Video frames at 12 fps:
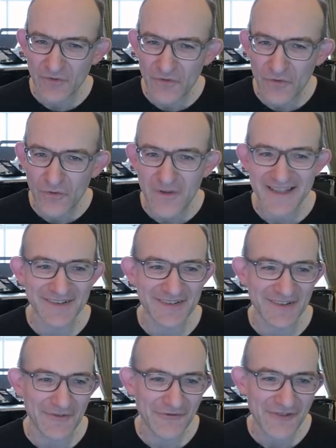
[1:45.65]
always
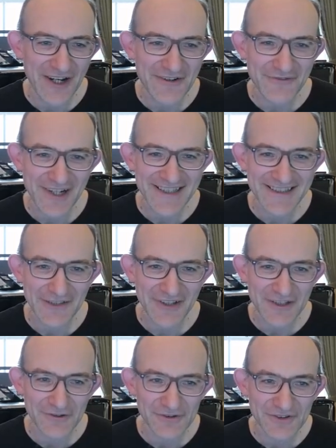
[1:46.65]
very, very
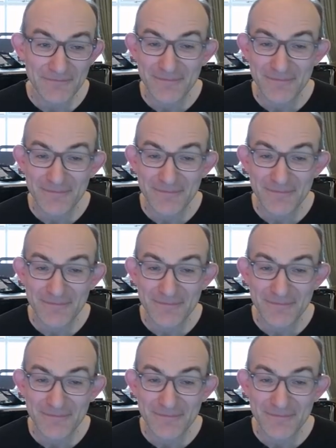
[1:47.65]
difficult.